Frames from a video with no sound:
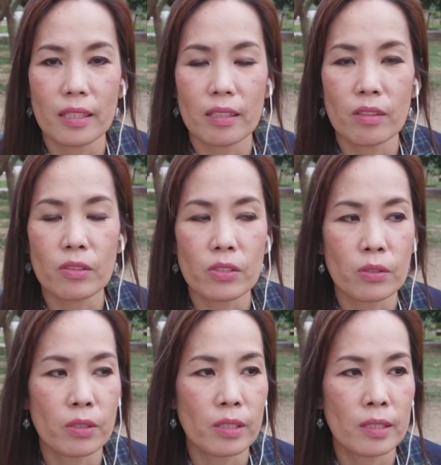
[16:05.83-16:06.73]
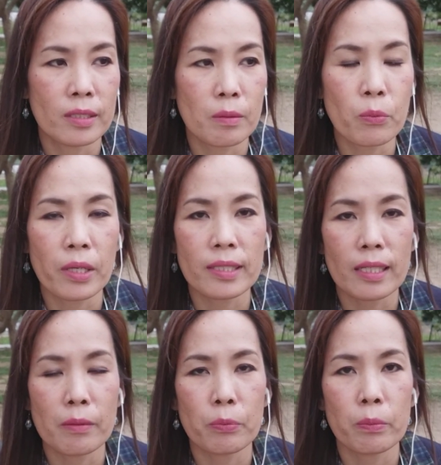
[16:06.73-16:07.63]
also in some ways
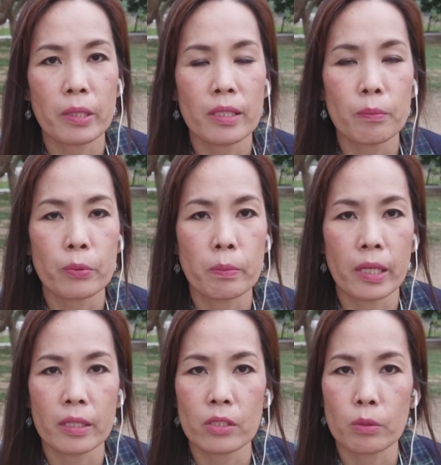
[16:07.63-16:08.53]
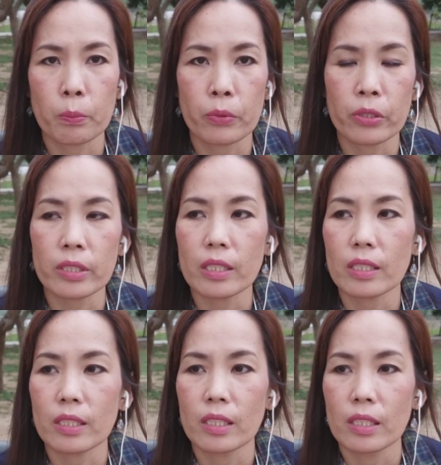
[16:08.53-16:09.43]
I'm providing support
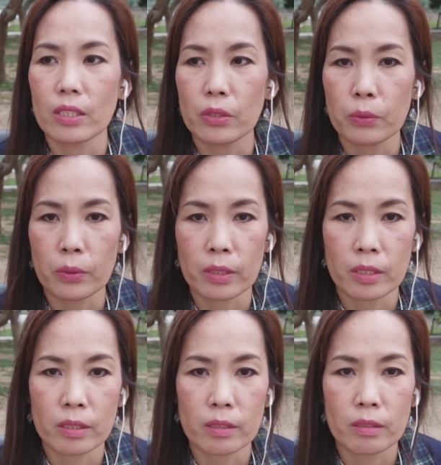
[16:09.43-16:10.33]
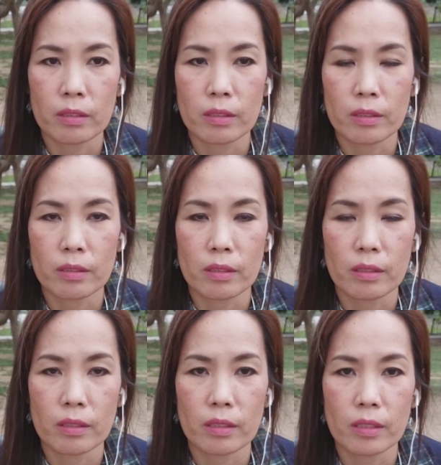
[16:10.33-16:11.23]
to other
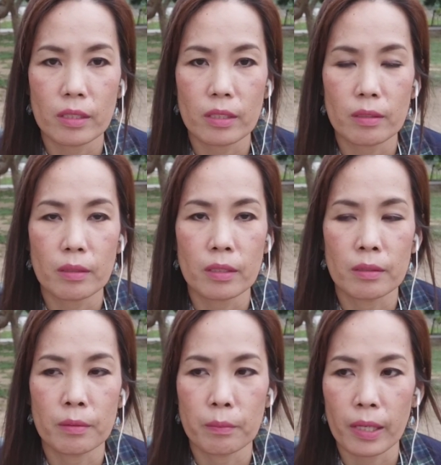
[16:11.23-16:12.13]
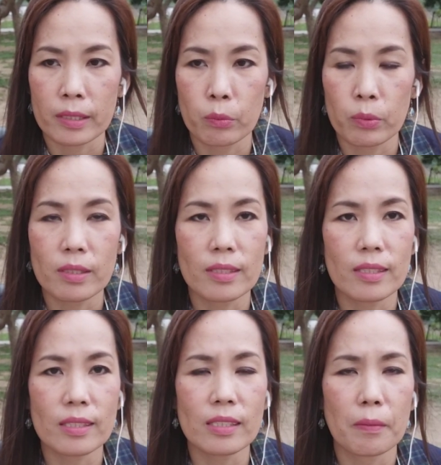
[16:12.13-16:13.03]
um, ex-witnesses